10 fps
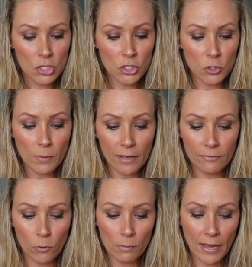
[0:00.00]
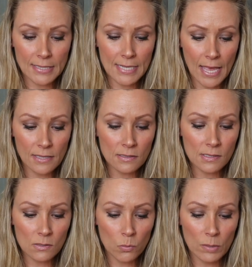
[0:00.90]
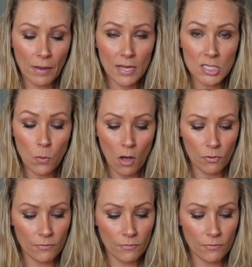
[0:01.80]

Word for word: 2 by 4 by 10s, we bought 12